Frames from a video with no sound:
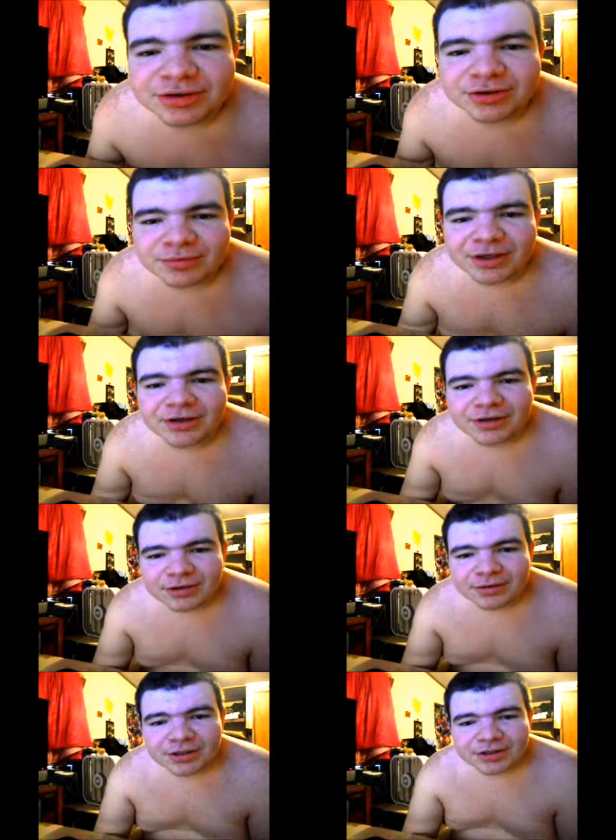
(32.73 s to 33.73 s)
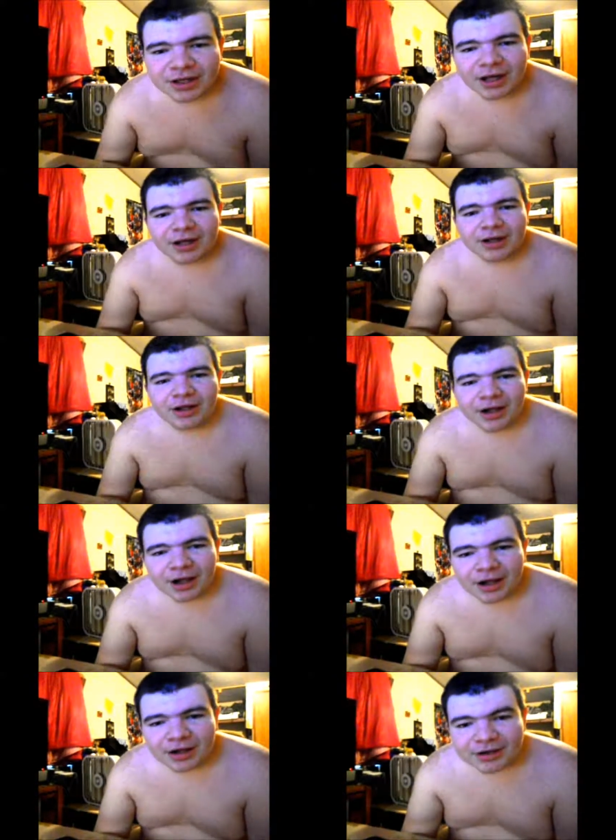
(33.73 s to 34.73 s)
So
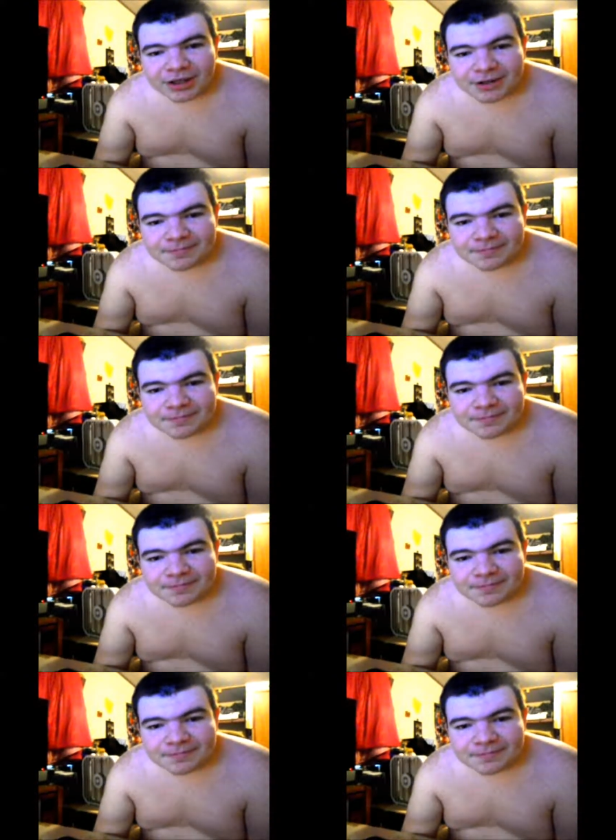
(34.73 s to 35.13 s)
yeah. Okay.